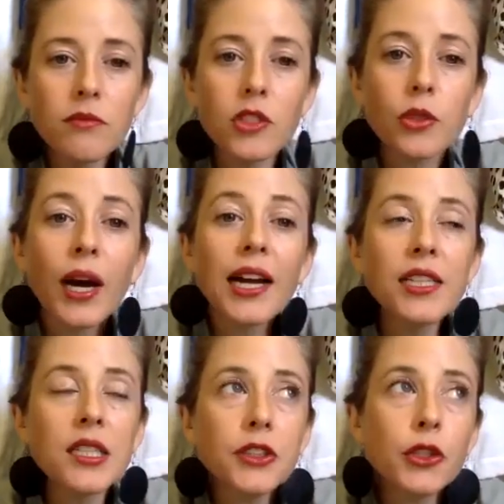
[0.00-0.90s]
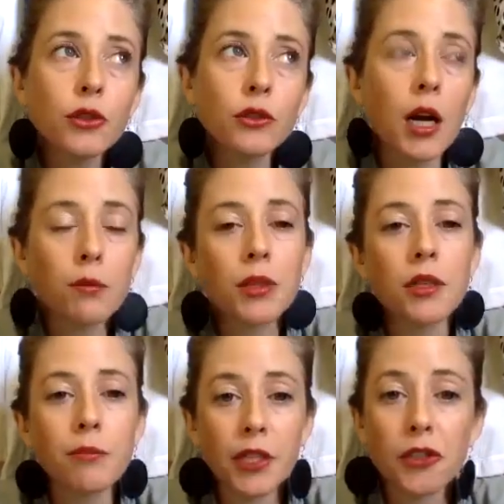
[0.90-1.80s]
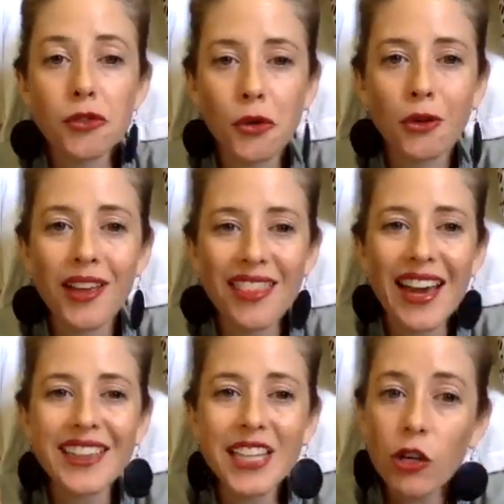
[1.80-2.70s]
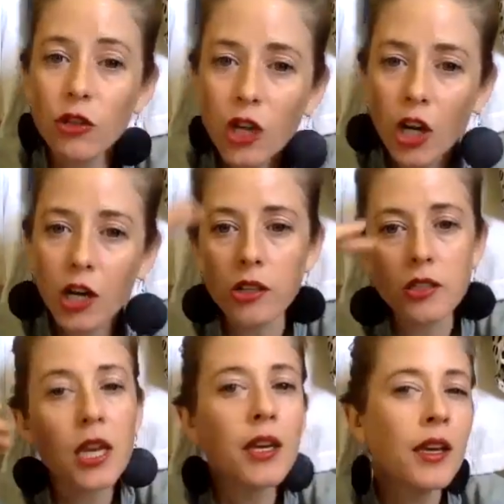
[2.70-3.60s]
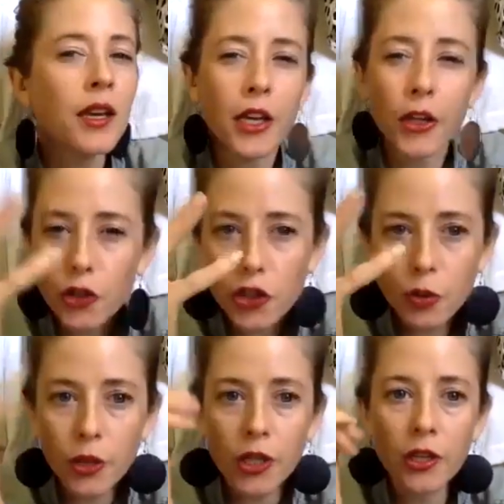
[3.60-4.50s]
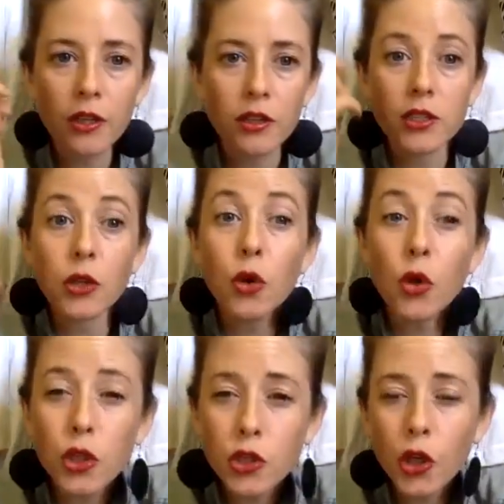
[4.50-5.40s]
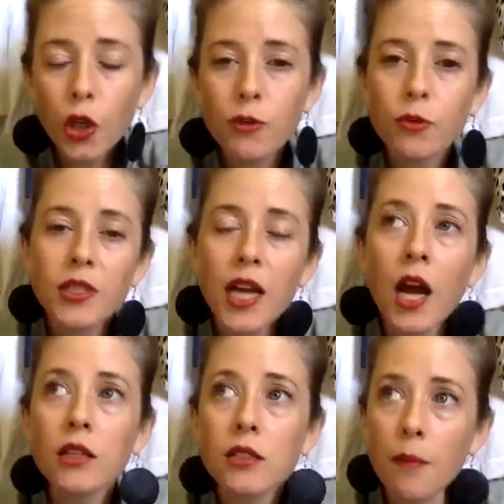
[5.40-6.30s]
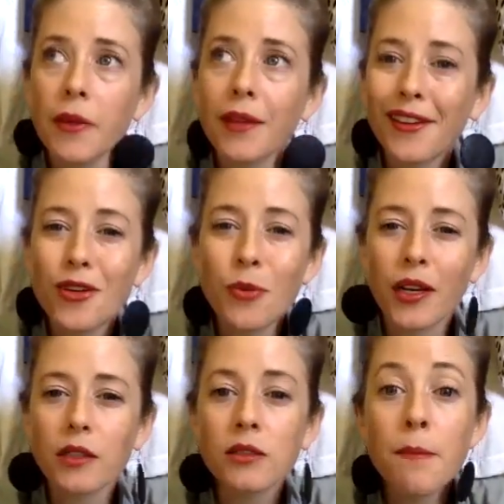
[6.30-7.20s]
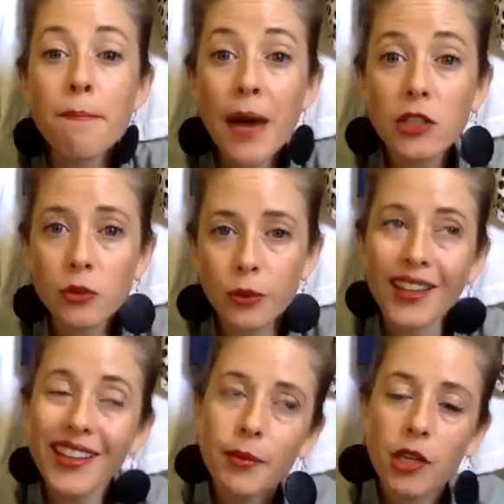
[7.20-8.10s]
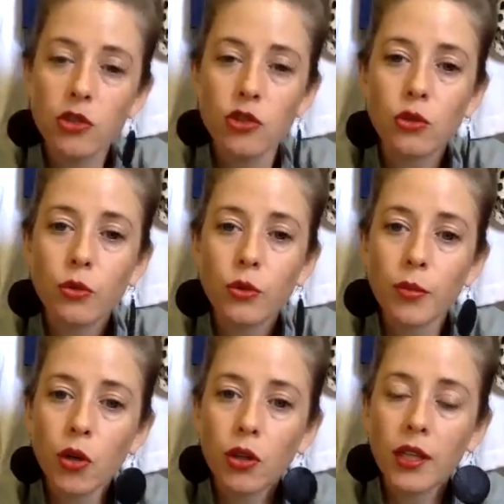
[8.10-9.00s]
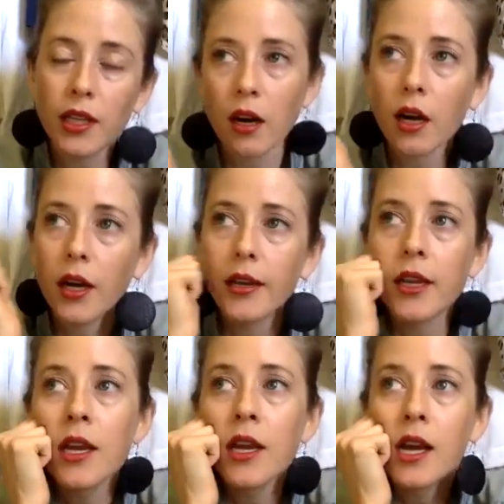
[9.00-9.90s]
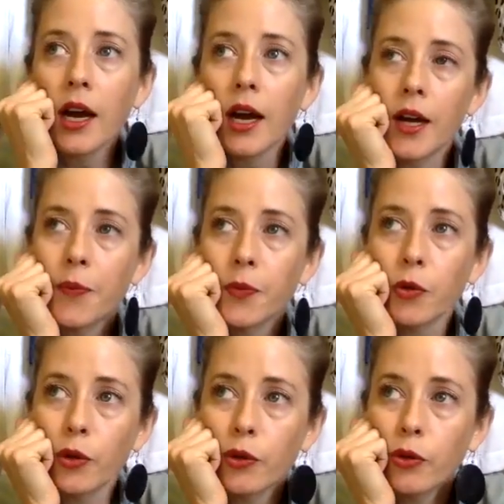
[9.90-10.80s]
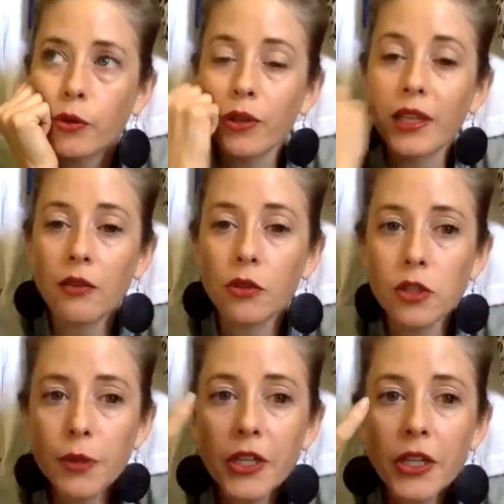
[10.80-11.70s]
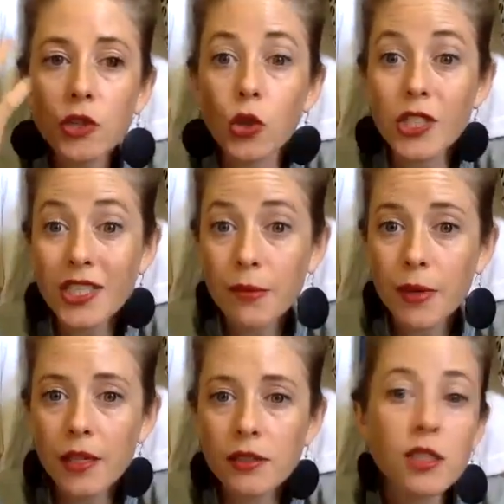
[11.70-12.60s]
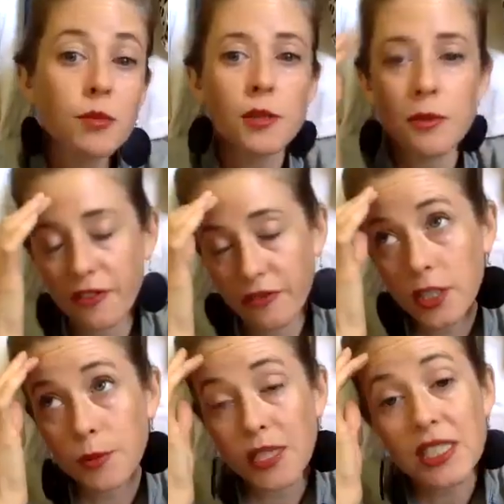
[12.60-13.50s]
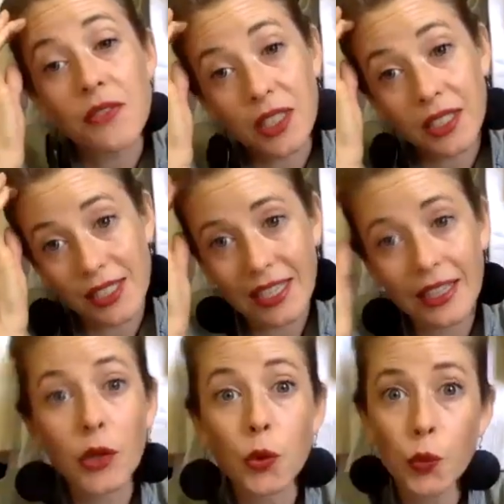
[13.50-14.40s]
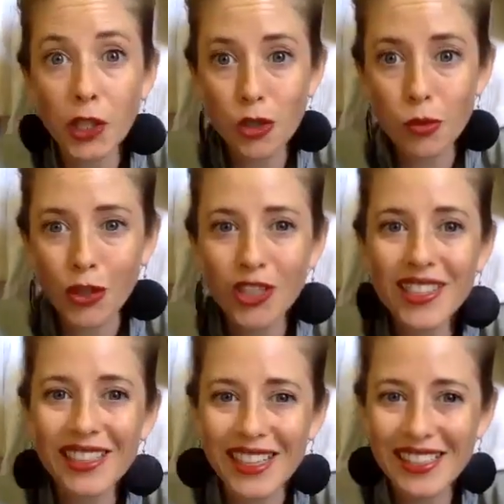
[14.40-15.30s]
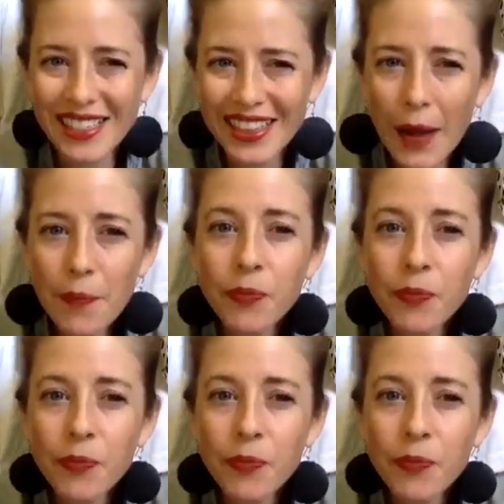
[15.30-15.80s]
So I definitely grew up being told that tarot cards, energy work, things like horoscopes were not something that you wanted to mess with because you were pulling on quote unquote like evil spirits or demons, specifically say like Ouija boards and things like that.